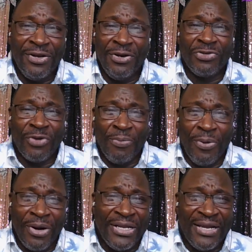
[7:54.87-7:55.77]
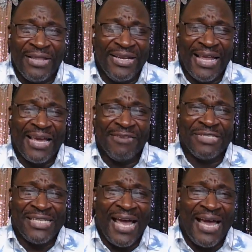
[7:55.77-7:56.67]
loans reporting on the negative
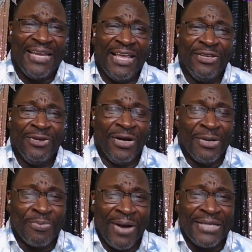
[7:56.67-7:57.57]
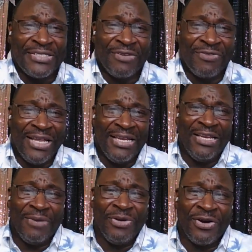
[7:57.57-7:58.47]
side and you're in the process of cleaning
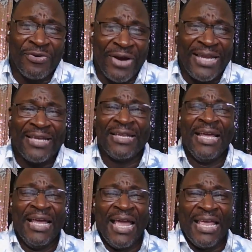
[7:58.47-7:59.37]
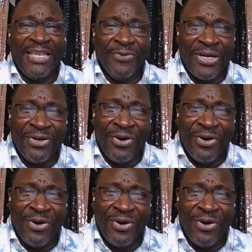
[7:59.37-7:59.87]
up your credit and you want to